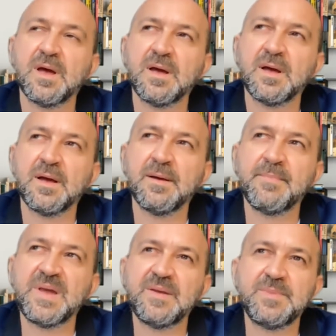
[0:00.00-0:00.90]
uh,
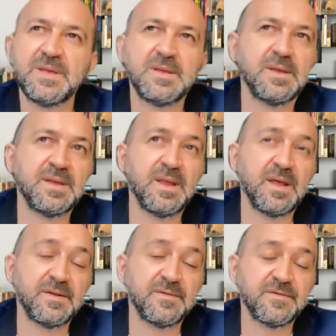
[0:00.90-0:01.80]
may be
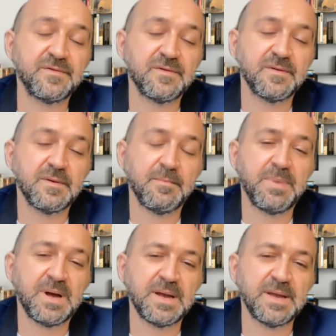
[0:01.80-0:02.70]
enhanced
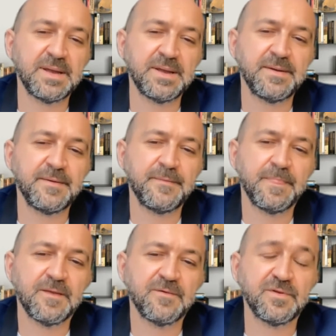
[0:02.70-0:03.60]
by
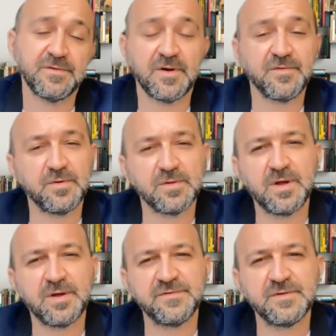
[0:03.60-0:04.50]
philosophical
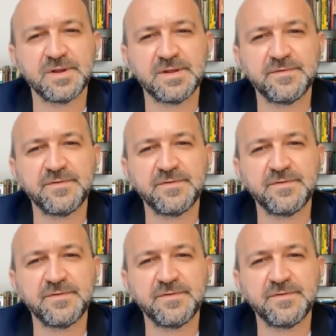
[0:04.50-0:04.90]
counseling.